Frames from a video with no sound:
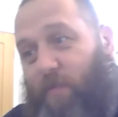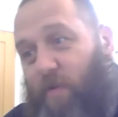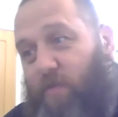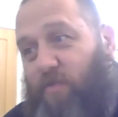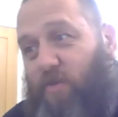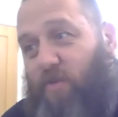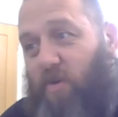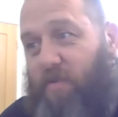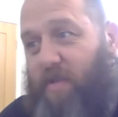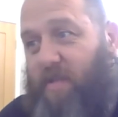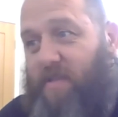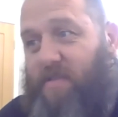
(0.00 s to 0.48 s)
the
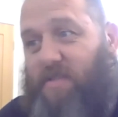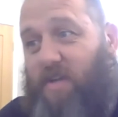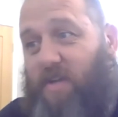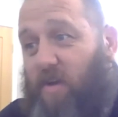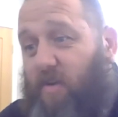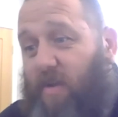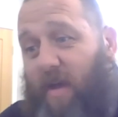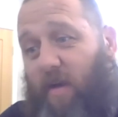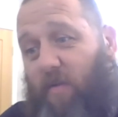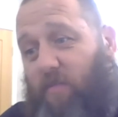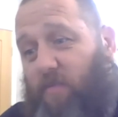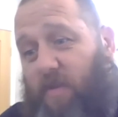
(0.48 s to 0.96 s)
road into the
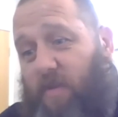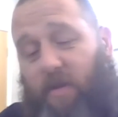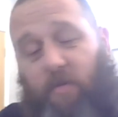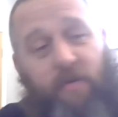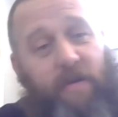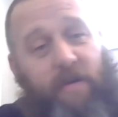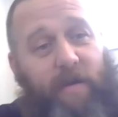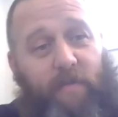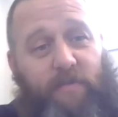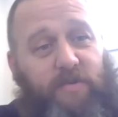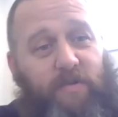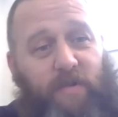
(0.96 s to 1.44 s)
ground, and it
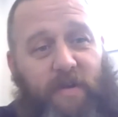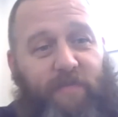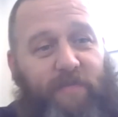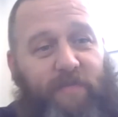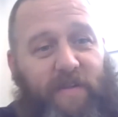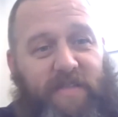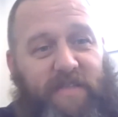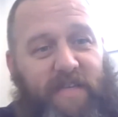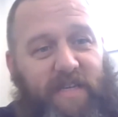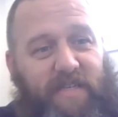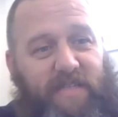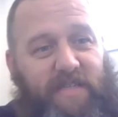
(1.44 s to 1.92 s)
was absolutely
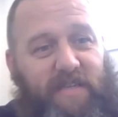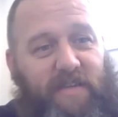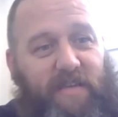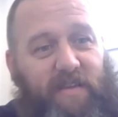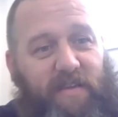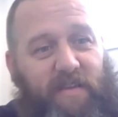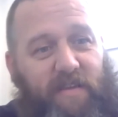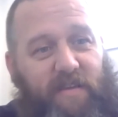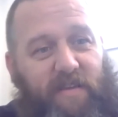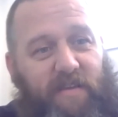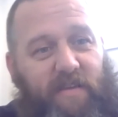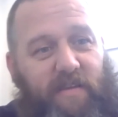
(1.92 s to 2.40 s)
fantastic.
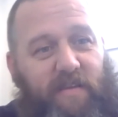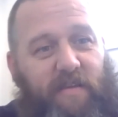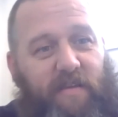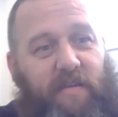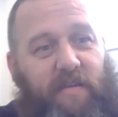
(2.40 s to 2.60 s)
Yeah.